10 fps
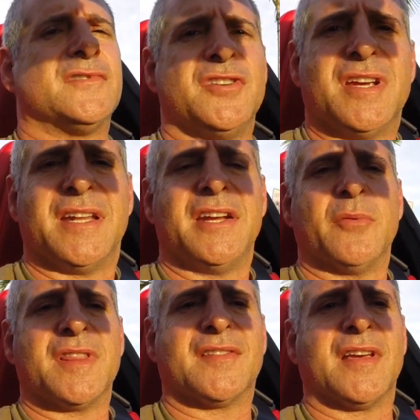you can
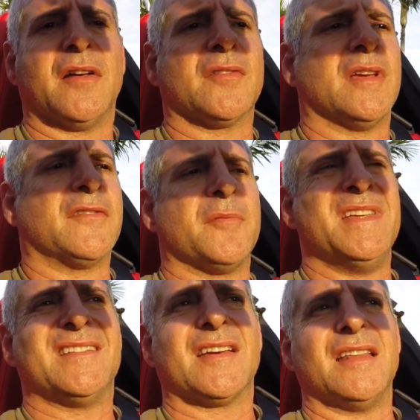hear what this sounds like
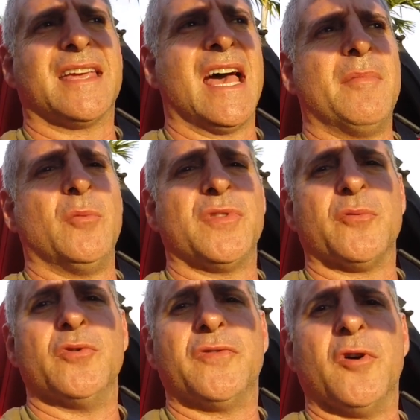from inside the cabin with
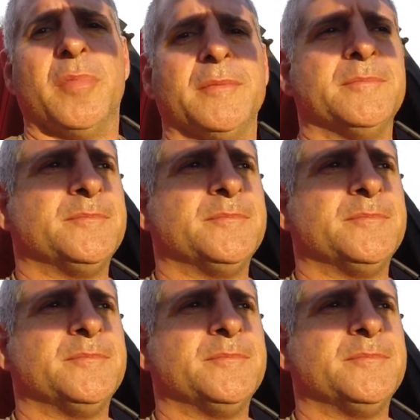the roof open.